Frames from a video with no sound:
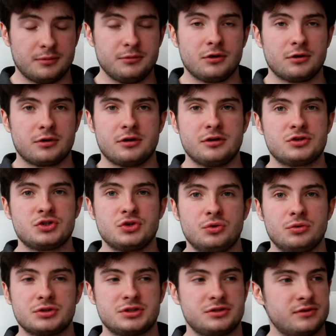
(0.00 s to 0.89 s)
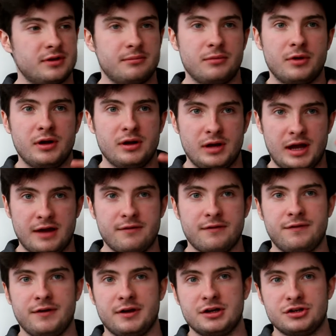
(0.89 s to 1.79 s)
I'm not going to talk to them
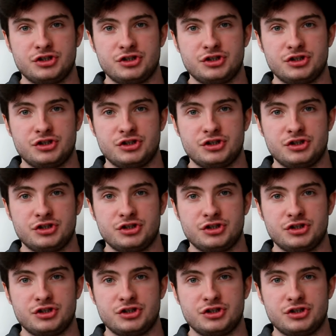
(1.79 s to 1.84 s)
everything